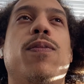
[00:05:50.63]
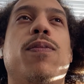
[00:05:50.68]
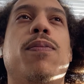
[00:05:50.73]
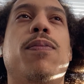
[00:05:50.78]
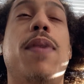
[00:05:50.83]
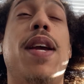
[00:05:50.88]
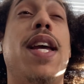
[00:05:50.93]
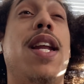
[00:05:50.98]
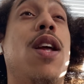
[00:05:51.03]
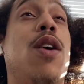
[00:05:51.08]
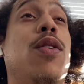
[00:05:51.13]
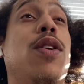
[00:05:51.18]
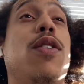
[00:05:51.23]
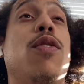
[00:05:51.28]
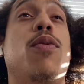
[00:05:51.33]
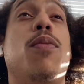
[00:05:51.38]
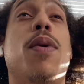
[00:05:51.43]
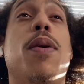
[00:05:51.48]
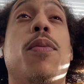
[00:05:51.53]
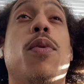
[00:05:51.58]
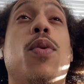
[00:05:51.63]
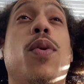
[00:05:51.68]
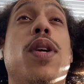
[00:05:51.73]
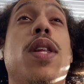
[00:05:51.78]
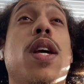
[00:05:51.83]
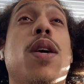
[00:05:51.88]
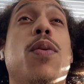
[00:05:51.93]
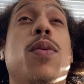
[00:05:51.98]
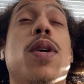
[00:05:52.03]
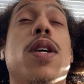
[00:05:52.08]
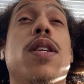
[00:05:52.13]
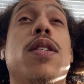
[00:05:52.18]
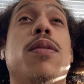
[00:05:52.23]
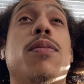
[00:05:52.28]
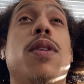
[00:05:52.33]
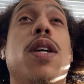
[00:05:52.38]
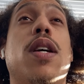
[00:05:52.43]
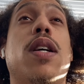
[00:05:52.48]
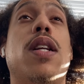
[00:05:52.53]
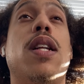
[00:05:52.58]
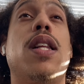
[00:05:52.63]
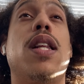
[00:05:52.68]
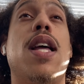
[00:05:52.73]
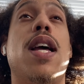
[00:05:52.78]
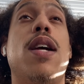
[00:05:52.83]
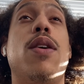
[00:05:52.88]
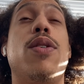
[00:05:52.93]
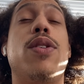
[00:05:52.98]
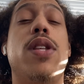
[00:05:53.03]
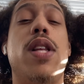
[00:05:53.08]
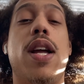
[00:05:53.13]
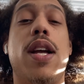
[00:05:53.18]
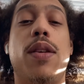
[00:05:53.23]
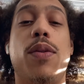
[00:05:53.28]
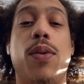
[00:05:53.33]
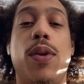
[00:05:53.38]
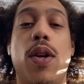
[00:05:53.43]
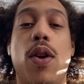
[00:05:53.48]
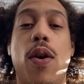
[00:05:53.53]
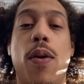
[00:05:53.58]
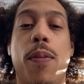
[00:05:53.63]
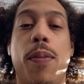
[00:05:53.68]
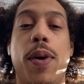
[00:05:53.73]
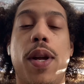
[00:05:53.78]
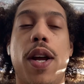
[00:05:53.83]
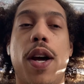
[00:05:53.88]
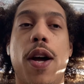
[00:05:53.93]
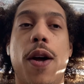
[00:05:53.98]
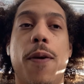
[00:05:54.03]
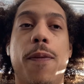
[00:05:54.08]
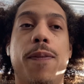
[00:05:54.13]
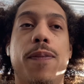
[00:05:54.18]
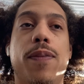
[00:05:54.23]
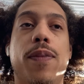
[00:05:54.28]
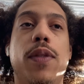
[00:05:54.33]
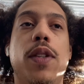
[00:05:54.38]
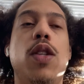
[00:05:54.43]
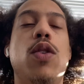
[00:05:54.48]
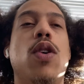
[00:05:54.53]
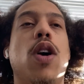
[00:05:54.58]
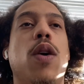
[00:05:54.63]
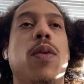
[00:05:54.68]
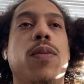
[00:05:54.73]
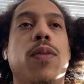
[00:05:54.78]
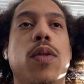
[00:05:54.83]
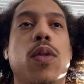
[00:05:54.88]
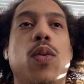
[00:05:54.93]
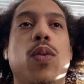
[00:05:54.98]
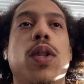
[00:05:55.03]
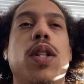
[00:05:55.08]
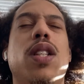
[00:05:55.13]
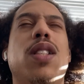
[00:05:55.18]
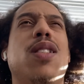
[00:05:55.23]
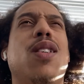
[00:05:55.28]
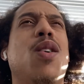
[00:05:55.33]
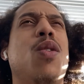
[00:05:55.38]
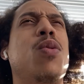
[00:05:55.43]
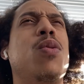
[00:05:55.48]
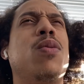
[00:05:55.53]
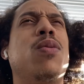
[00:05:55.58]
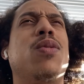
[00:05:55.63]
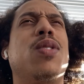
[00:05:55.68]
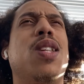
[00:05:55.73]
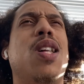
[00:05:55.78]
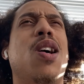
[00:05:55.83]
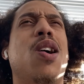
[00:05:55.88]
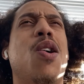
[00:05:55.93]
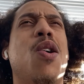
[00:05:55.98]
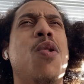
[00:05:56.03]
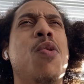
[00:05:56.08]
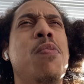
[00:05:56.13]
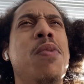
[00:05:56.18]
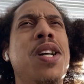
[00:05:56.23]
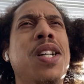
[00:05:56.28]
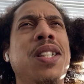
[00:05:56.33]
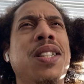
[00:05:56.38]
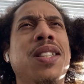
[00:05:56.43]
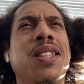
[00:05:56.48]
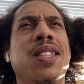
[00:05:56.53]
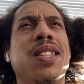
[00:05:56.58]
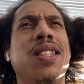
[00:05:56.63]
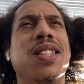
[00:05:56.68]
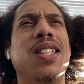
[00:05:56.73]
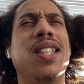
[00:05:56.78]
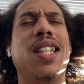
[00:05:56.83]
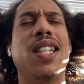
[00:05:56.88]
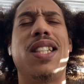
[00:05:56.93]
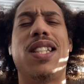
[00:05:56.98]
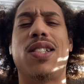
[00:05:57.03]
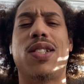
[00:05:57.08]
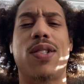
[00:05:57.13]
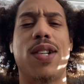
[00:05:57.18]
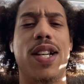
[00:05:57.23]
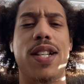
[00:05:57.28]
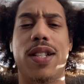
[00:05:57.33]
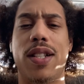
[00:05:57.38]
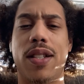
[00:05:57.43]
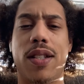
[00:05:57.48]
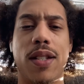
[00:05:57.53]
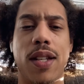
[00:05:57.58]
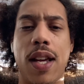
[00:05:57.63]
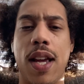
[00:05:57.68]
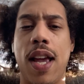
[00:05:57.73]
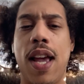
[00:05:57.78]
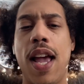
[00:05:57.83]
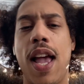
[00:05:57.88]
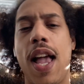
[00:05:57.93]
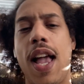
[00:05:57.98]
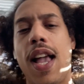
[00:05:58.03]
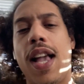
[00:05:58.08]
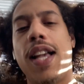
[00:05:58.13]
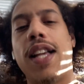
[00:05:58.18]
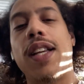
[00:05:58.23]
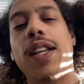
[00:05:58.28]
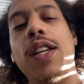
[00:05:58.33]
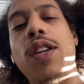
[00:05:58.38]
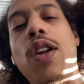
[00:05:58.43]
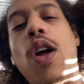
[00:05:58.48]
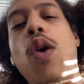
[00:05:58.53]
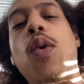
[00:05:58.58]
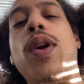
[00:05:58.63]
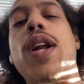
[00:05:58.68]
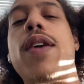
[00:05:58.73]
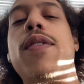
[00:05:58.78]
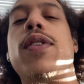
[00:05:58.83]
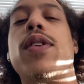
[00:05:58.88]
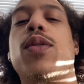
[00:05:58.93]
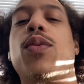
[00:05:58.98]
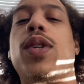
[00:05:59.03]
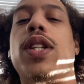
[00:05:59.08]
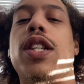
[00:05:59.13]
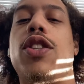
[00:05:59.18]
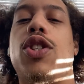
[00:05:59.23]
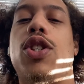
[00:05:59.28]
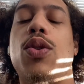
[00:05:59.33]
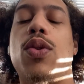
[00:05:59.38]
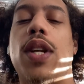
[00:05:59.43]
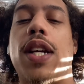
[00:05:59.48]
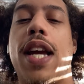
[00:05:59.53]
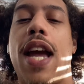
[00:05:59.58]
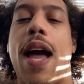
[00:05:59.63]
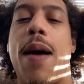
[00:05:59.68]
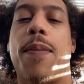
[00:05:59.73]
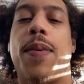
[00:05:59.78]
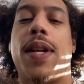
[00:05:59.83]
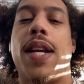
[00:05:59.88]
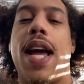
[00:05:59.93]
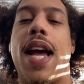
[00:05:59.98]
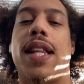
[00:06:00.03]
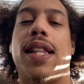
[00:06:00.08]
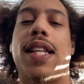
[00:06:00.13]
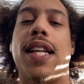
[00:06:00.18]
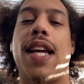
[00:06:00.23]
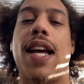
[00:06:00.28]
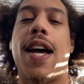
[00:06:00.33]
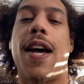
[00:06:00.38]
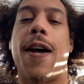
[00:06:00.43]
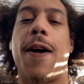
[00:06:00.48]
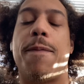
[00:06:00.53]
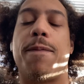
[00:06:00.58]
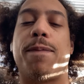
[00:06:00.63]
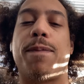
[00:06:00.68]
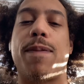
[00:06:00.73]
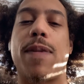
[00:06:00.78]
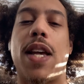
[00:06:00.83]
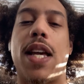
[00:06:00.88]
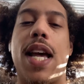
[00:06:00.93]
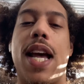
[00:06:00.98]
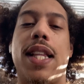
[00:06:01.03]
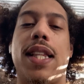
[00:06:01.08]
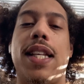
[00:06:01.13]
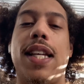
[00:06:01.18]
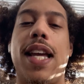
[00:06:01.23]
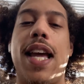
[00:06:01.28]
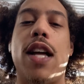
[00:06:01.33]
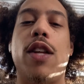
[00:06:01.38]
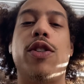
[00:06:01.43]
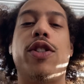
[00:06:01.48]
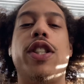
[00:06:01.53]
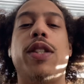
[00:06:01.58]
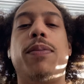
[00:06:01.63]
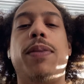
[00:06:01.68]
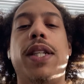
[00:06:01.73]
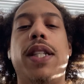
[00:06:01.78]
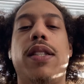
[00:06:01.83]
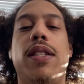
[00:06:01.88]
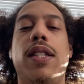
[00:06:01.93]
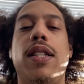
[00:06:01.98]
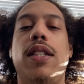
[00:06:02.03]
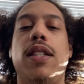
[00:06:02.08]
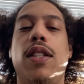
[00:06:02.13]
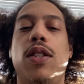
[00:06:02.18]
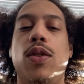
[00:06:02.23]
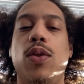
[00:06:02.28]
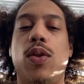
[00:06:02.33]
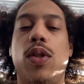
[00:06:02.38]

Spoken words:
I don't even remember where that was. I'm not going to lie. There was a lot going on. But, when Oklahoma, goodness gracious, when the shooting happened at the LGBTQ